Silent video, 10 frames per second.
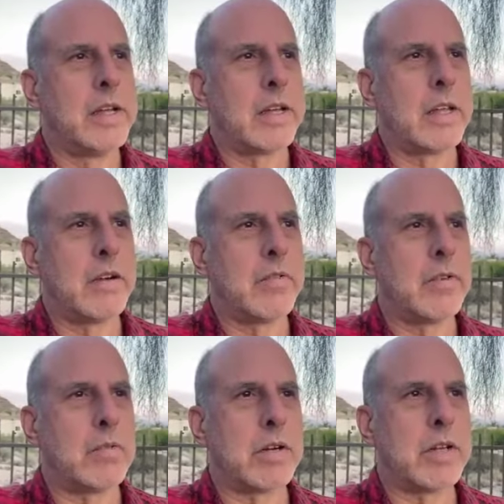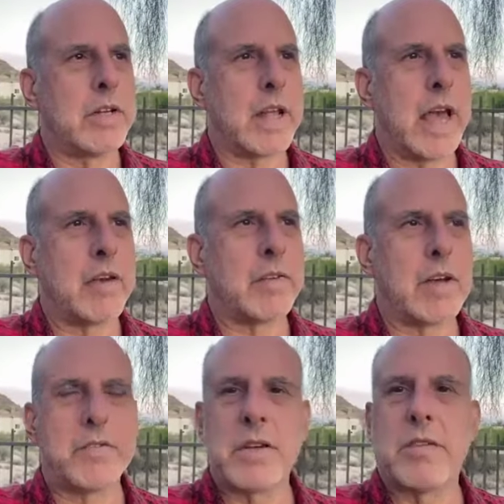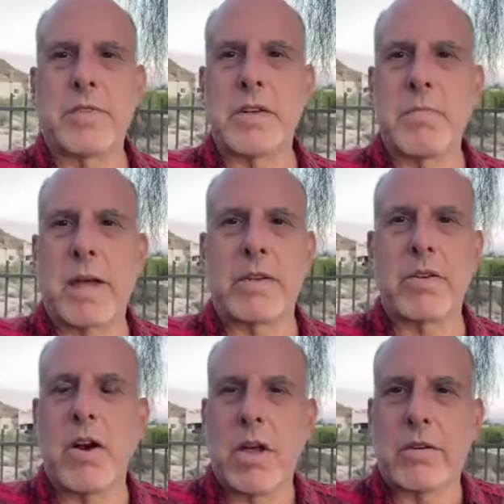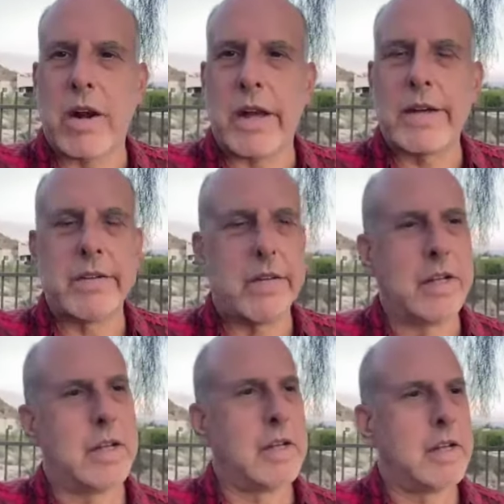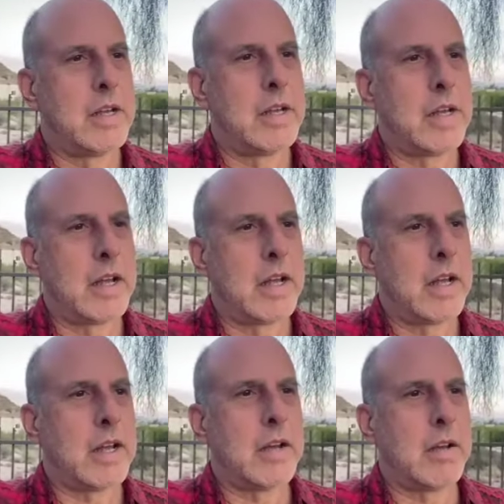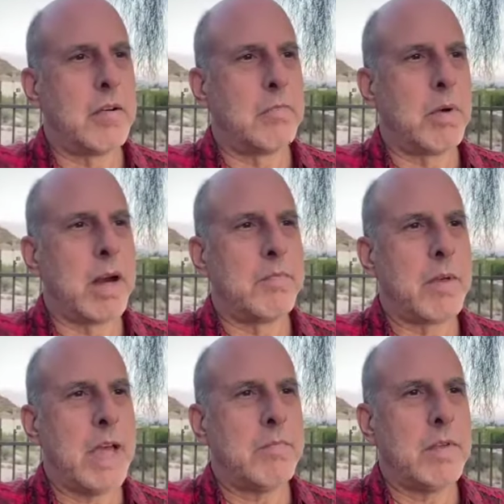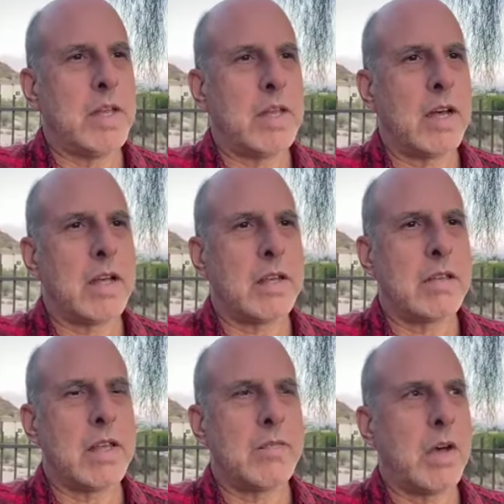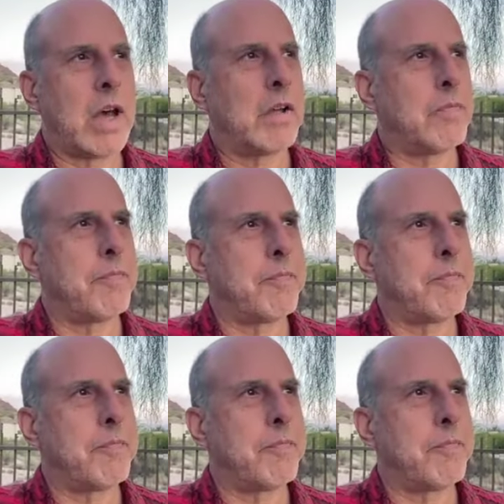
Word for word: the interviewer didn't have enough self respect to call her on it. Uh, but it made me uh, think about